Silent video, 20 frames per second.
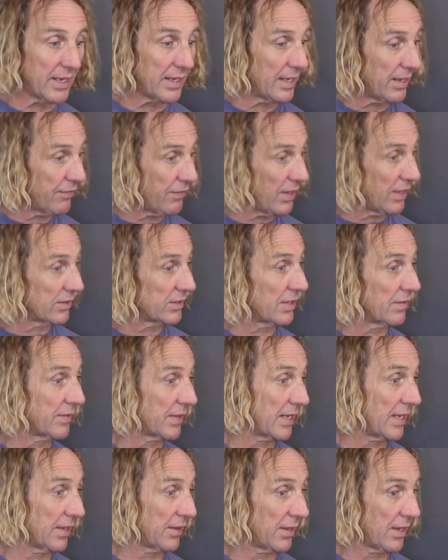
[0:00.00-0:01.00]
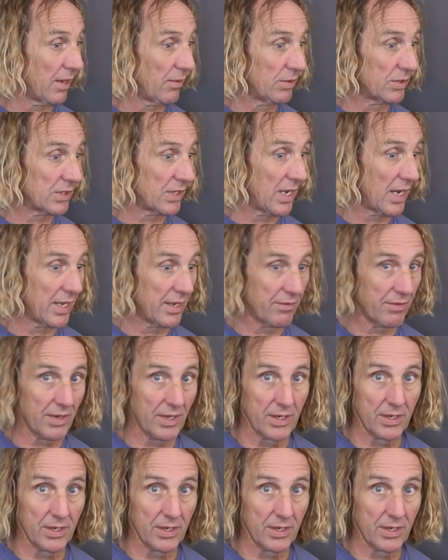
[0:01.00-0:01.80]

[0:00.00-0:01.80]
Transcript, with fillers: And I found something I thought was kind of